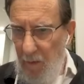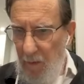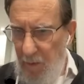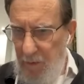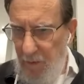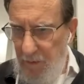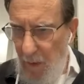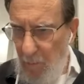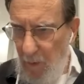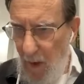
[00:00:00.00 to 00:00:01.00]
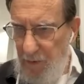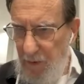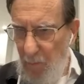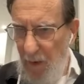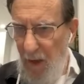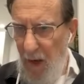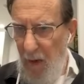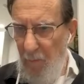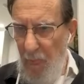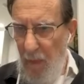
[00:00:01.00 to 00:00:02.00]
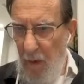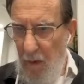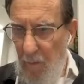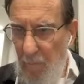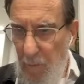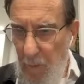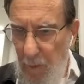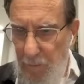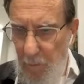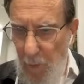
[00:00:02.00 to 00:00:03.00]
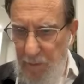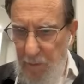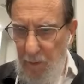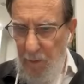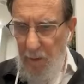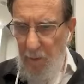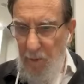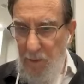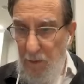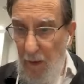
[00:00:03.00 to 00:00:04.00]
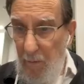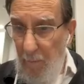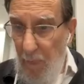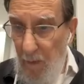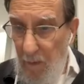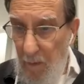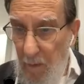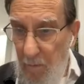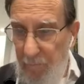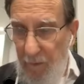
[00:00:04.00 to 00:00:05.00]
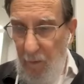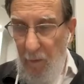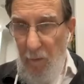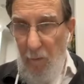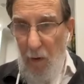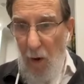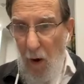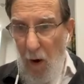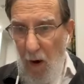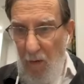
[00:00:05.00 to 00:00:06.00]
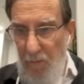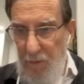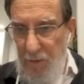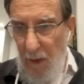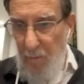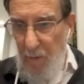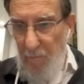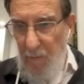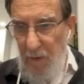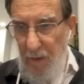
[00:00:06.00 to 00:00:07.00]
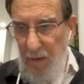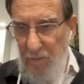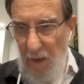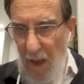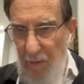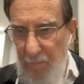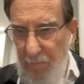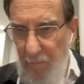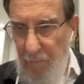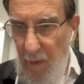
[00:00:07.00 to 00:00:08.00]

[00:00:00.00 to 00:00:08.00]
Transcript: yirash Hashem, Hashem lechayim. It's a pasuk in Mishle. Fear or awe of Hashem, it gives life.